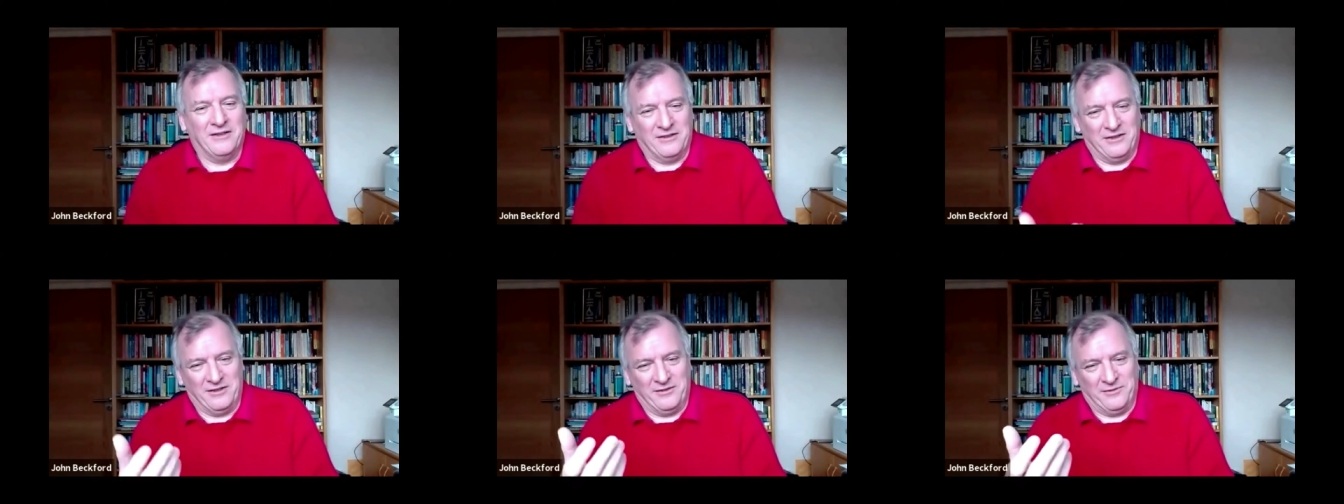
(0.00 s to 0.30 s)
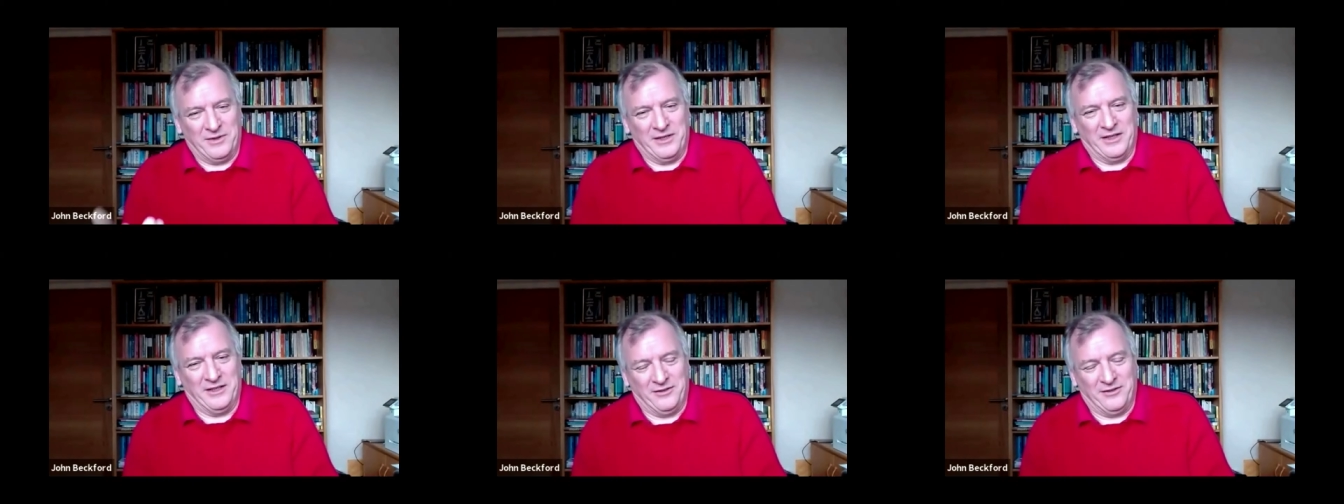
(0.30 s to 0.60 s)
the,
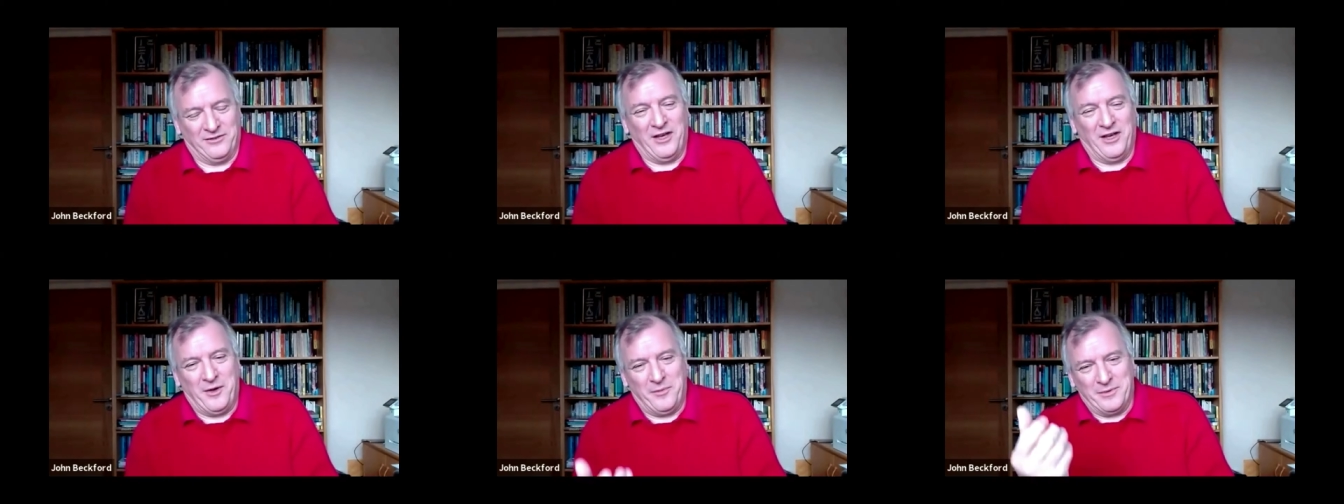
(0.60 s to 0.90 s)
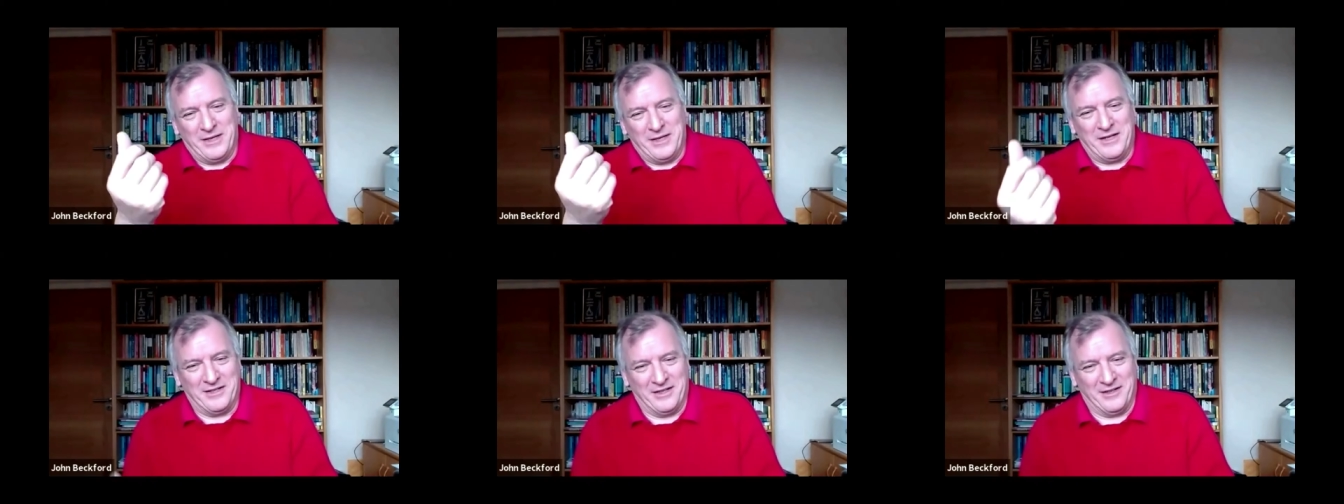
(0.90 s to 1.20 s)
the
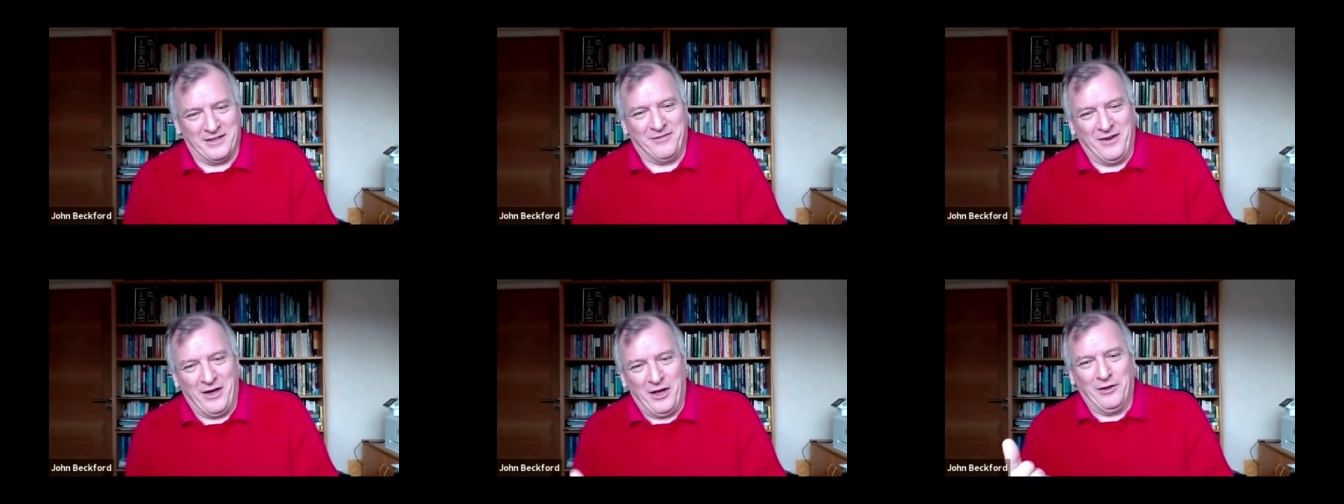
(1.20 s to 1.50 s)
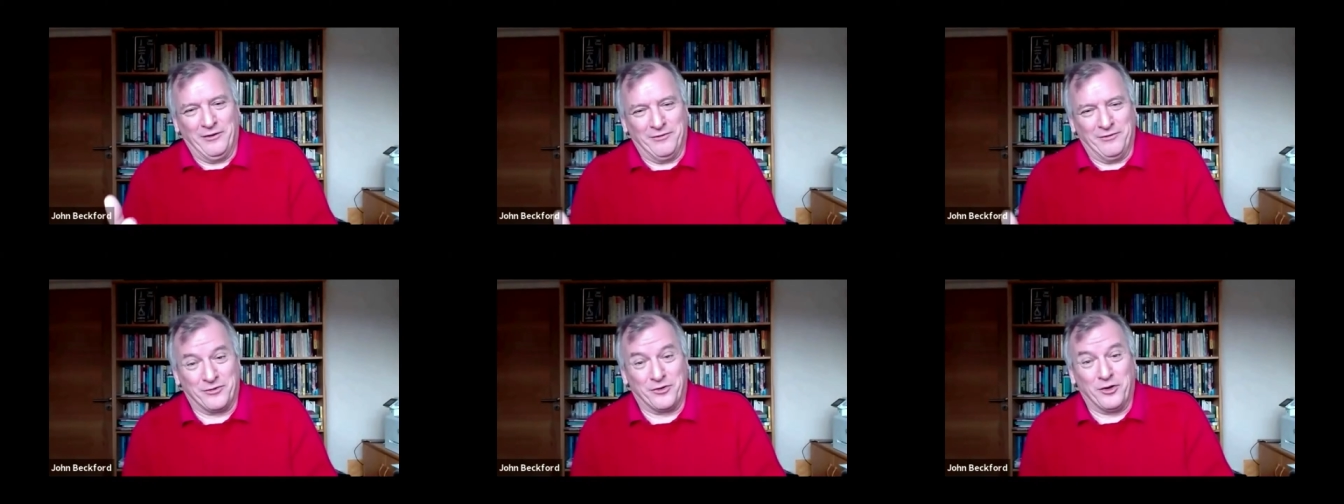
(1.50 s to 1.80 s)
cybernetic
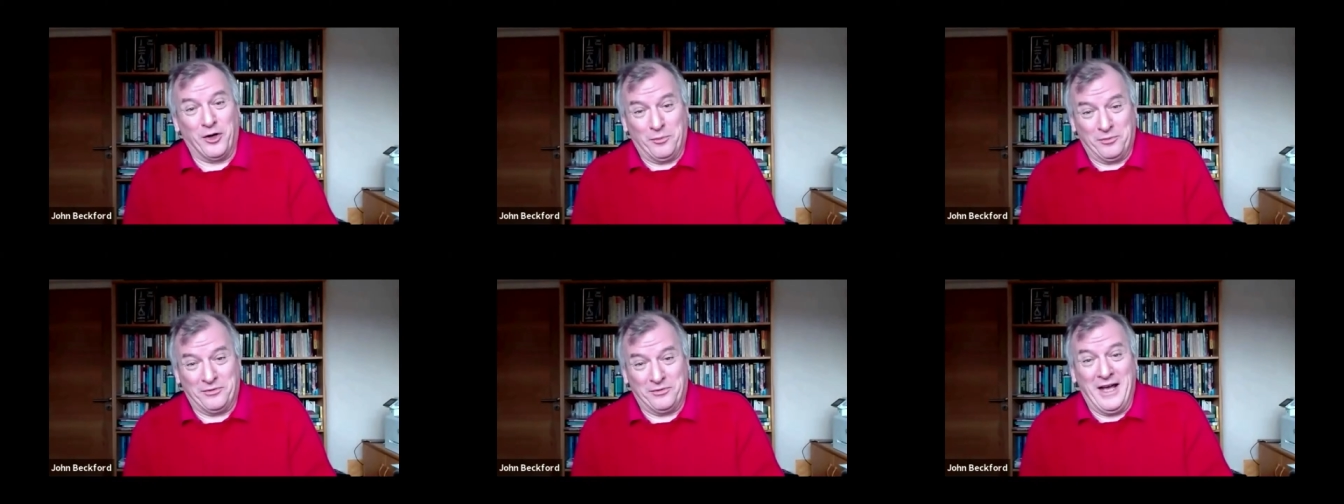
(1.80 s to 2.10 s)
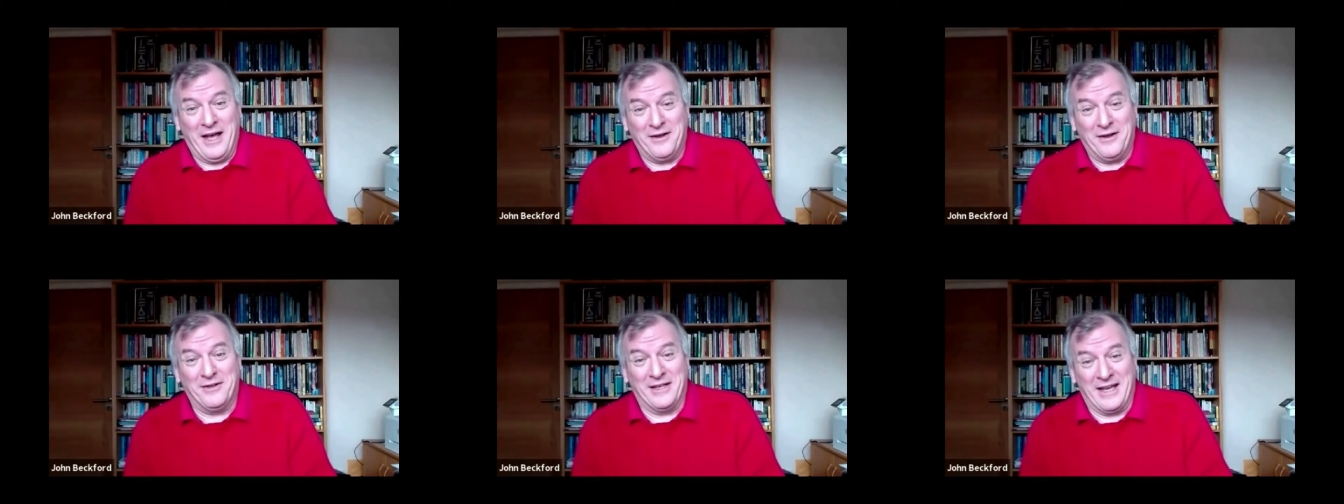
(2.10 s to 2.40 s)
valve drops
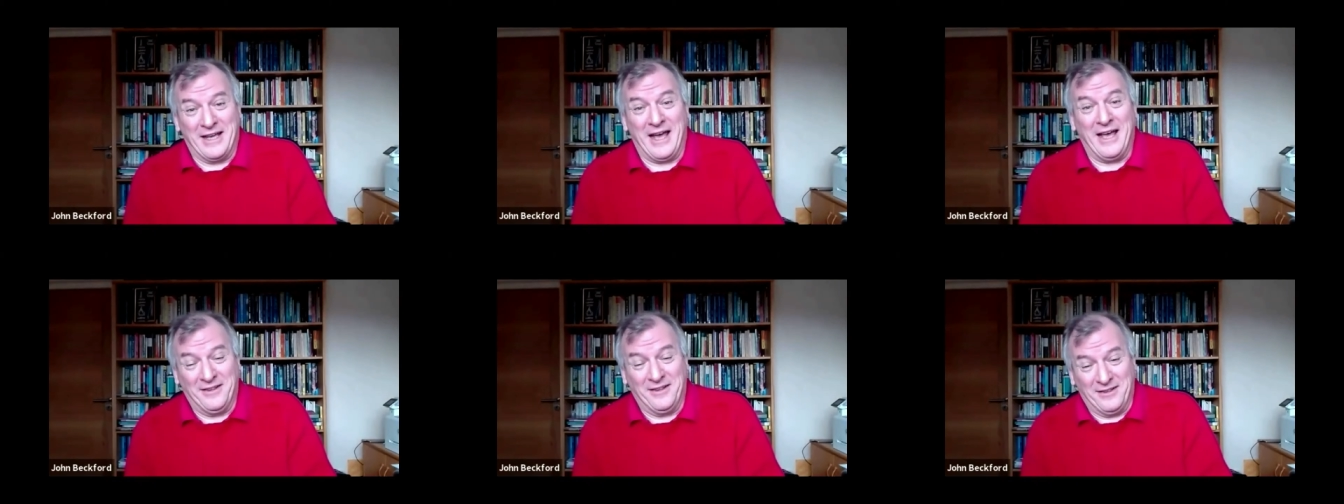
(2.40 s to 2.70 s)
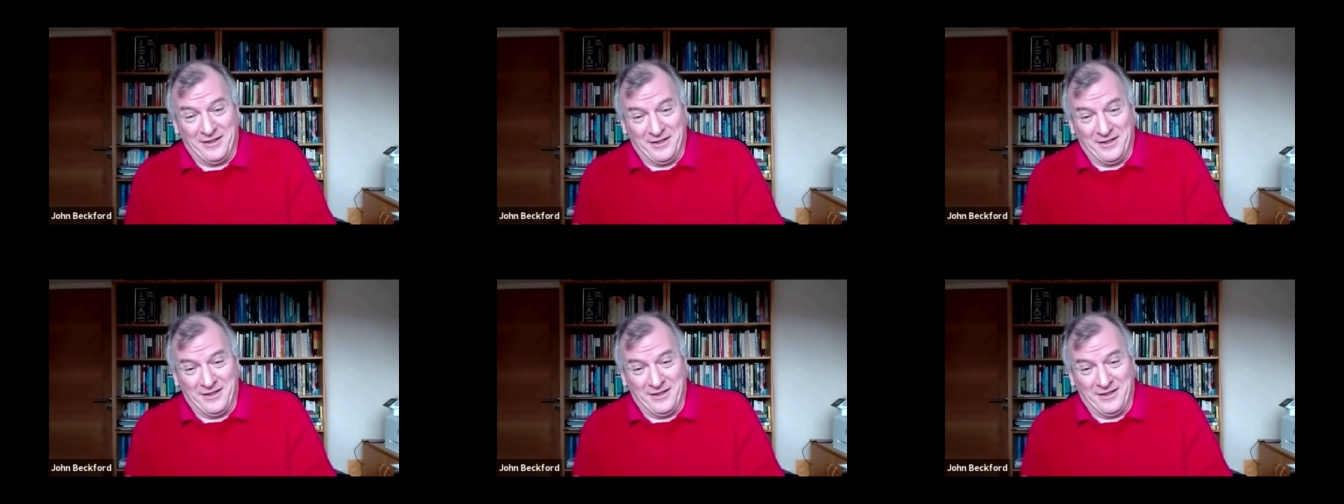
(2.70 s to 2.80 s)
down again,